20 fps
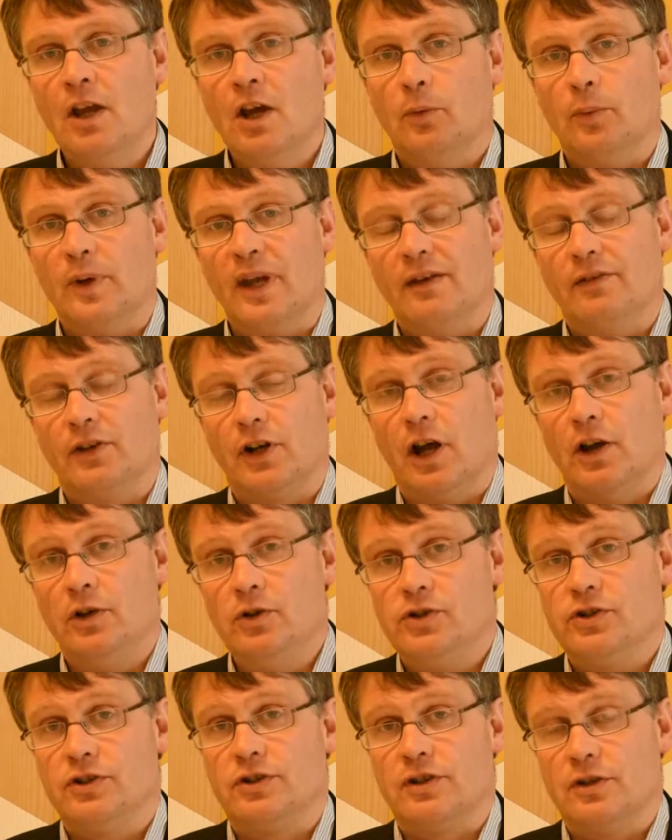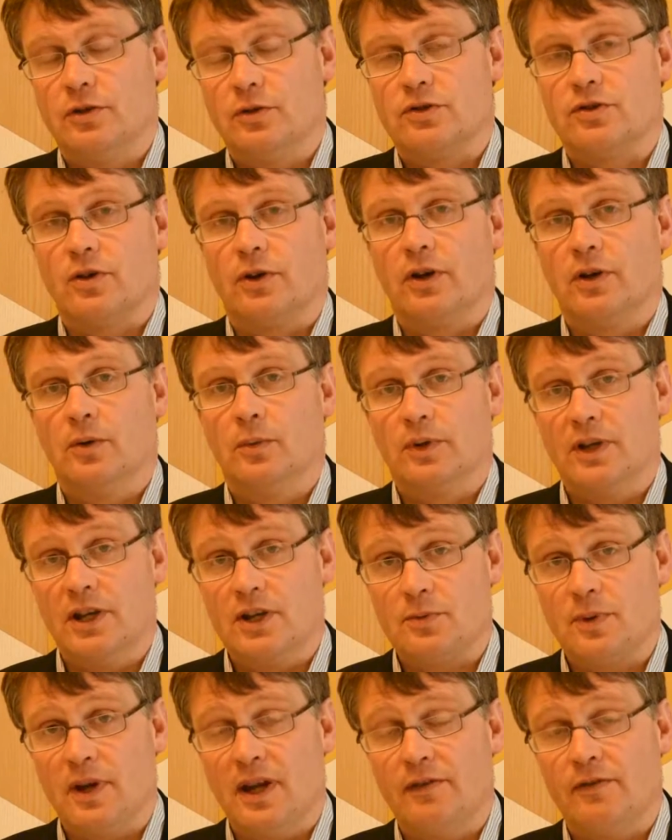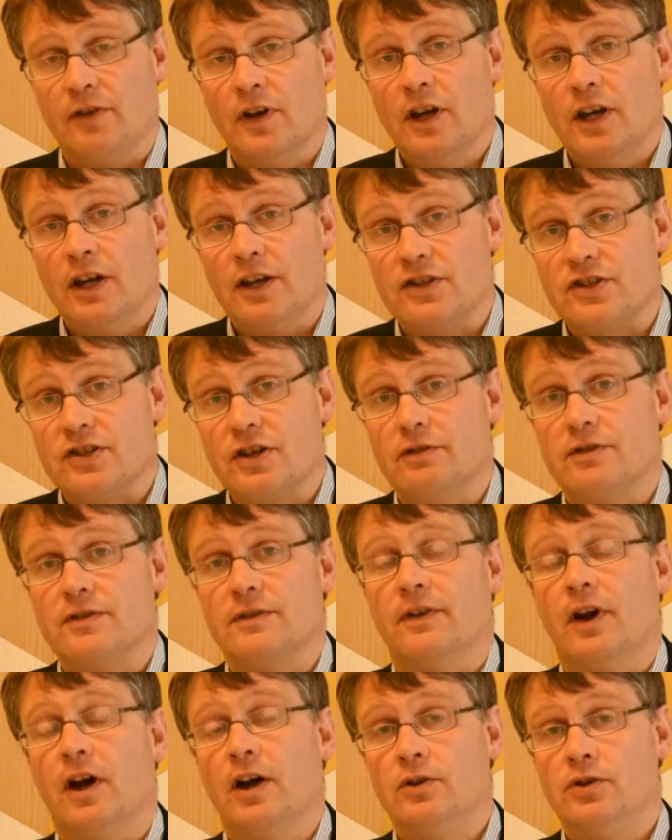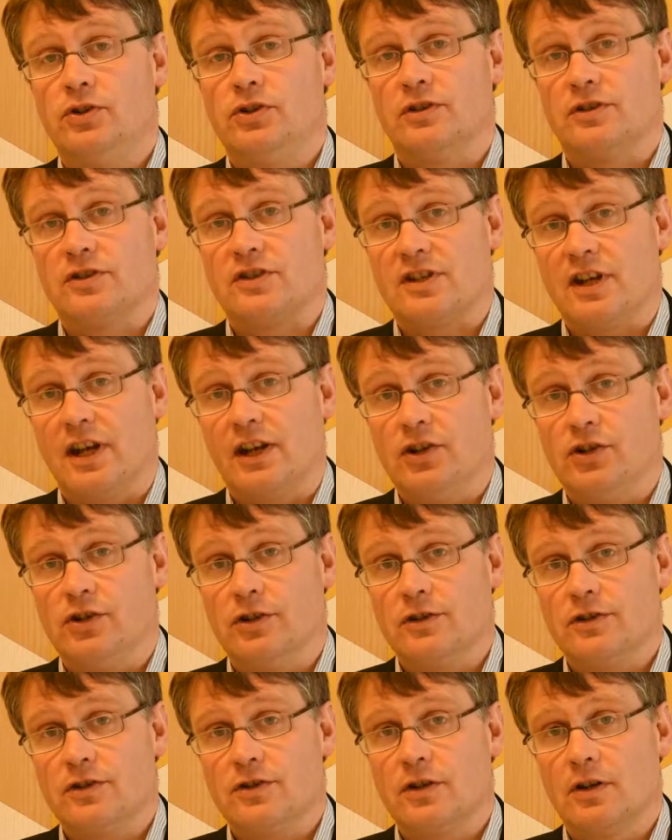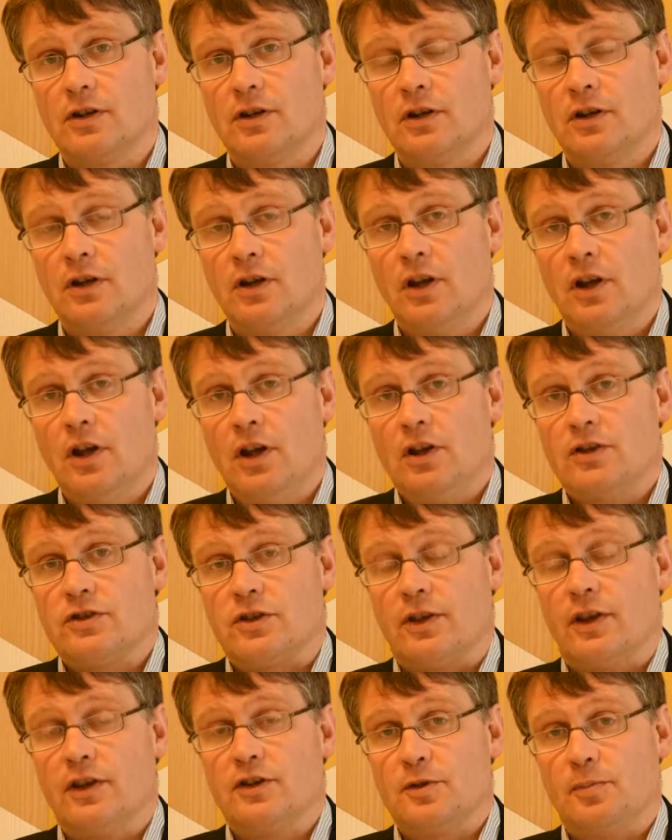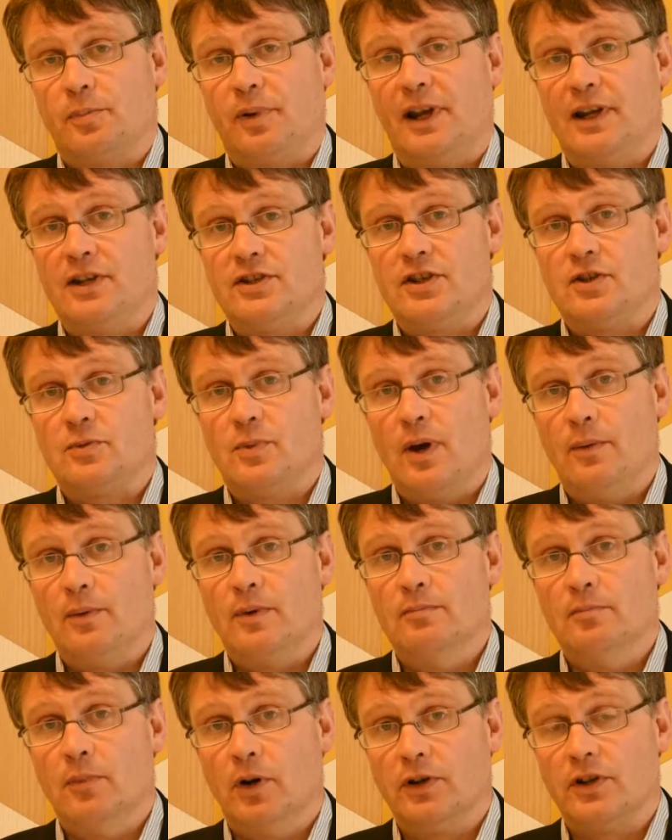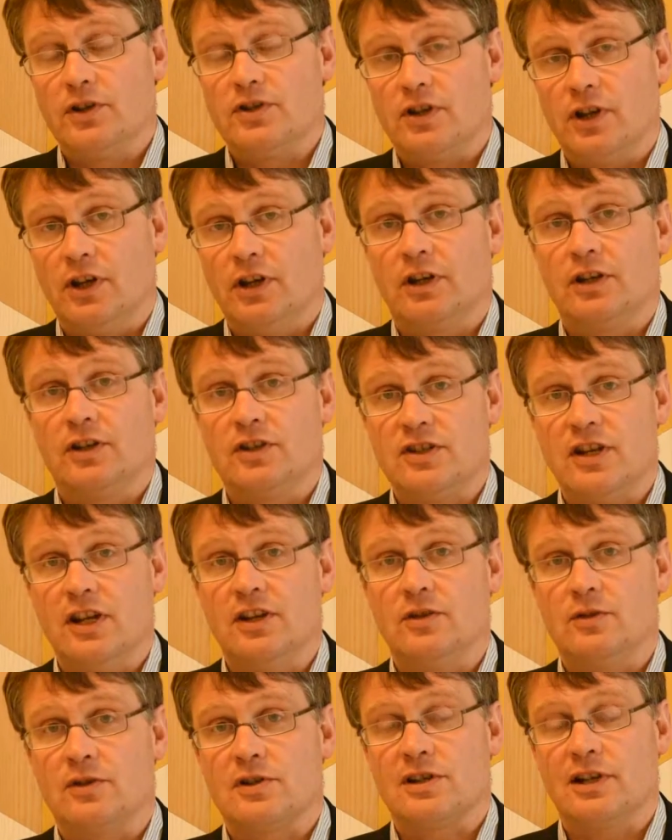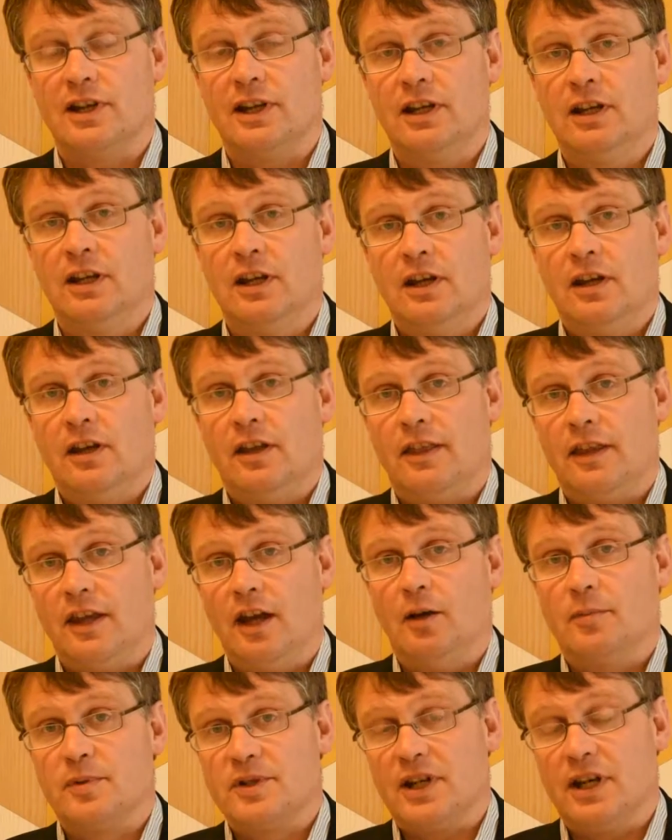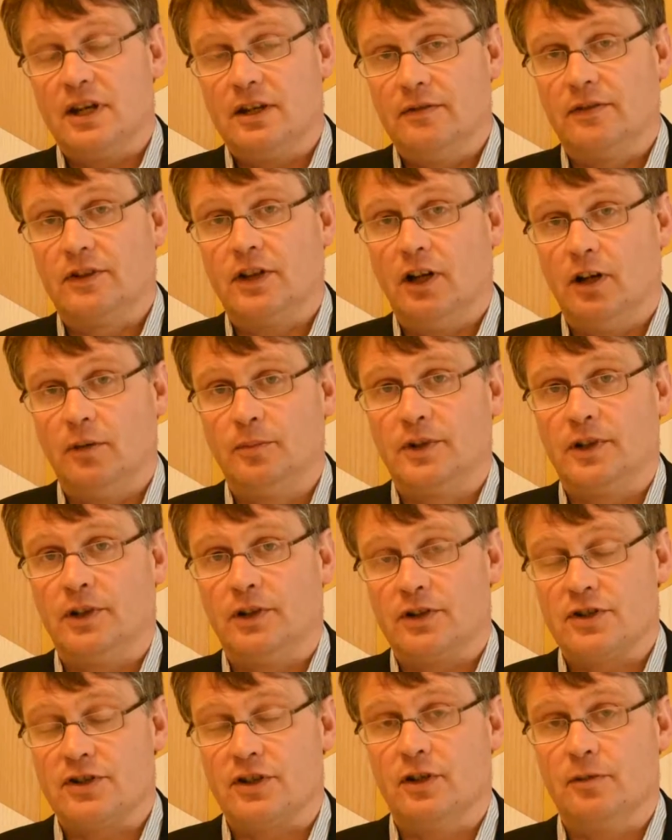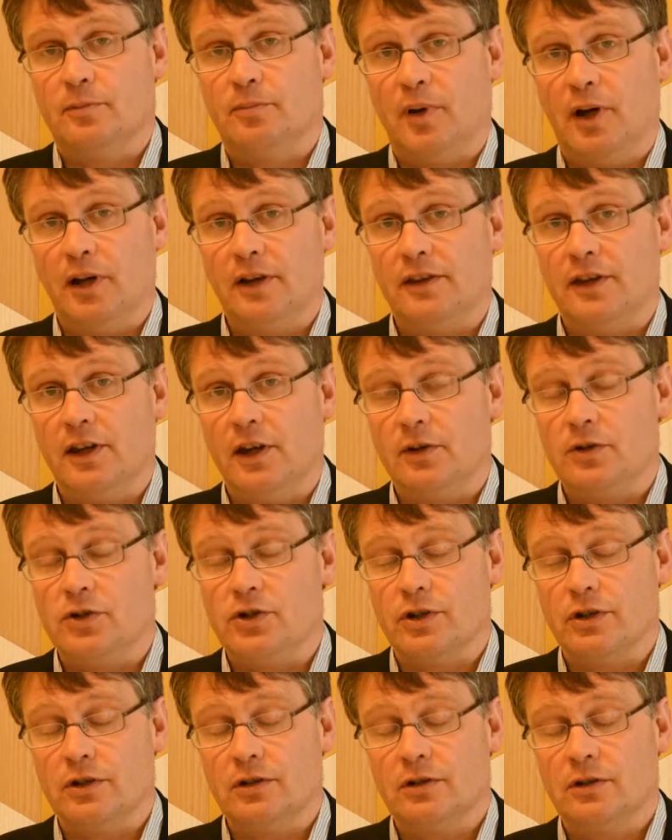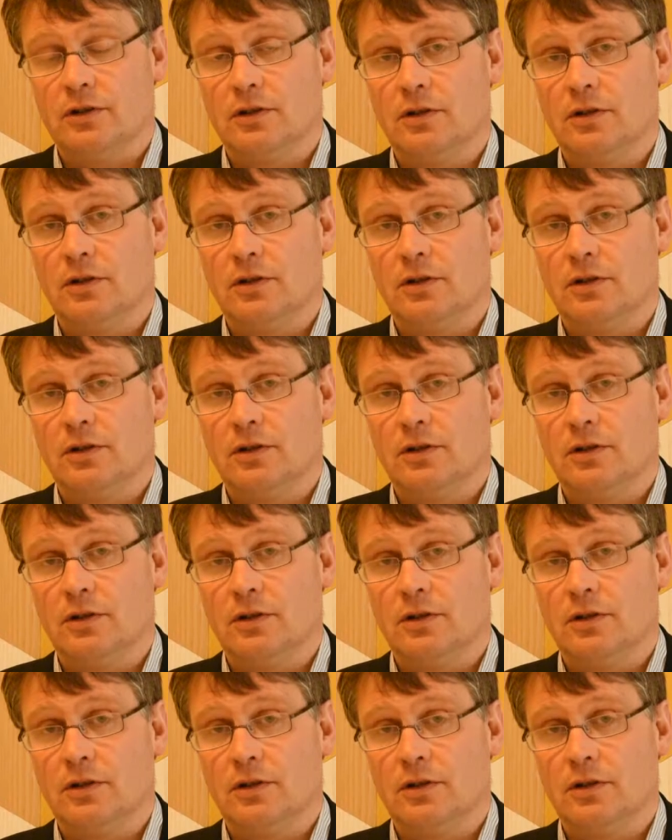We have we have a series of ocean stations. So those are places where we monitor continuously the uptake of carbon dioxide by the ocean.